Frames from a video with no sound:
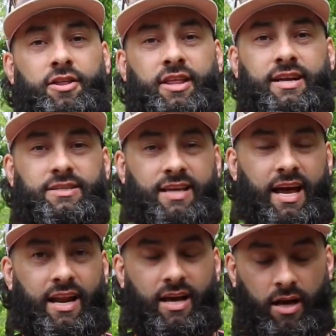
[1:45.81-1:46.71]
the things
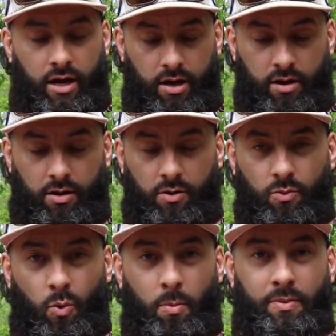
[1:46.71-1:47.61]
that
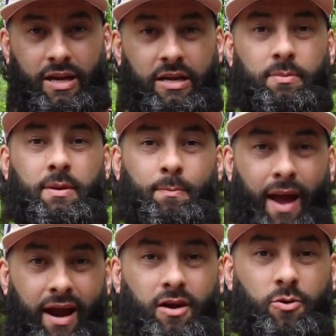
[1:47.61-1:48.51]
will need to be
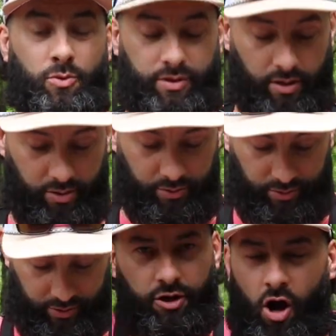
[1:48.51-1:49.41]
paired with
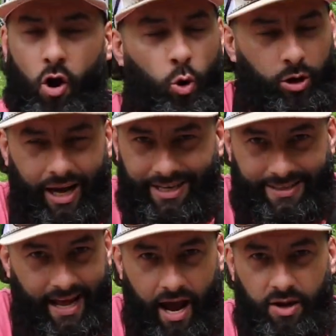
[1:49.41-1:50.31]
those. Y'all organize
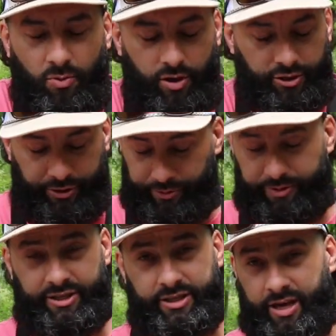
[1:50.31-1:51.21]
it how you want to.
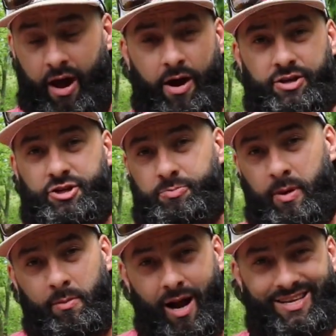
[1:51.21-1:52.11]
This is how I just
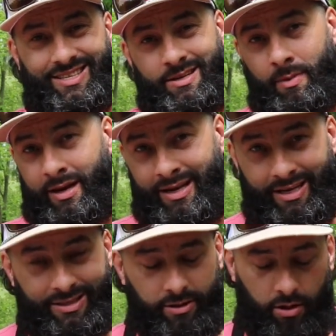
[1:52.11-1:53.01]
memorize it to make it
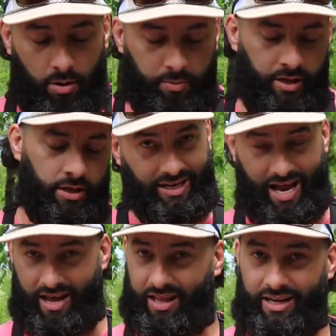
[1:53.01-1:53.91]
easier on me.
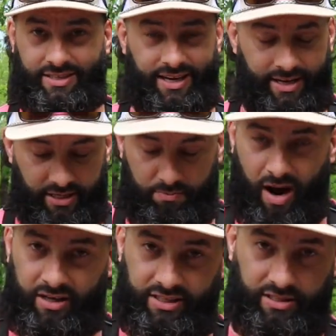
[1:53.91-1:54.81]
Now, like I said, this
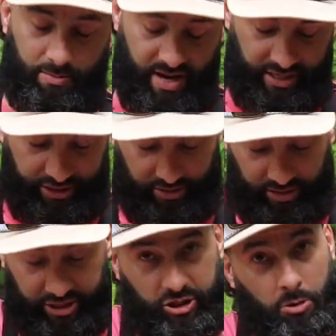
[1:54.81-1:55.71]
box is a mess, so
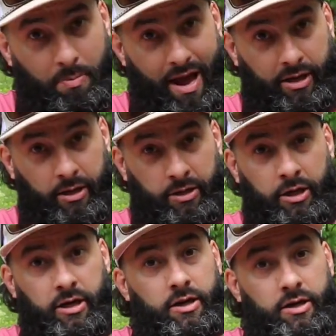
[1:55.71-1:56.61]
let's look back in
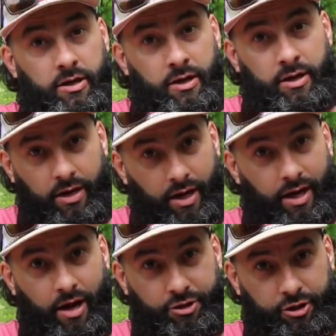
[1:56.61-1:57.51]
here, and
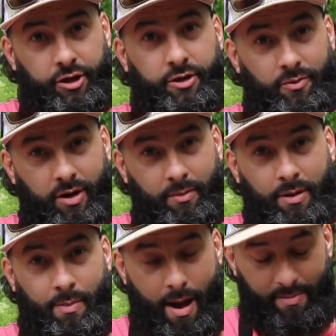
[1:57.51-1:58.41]
I'll show you what I mean by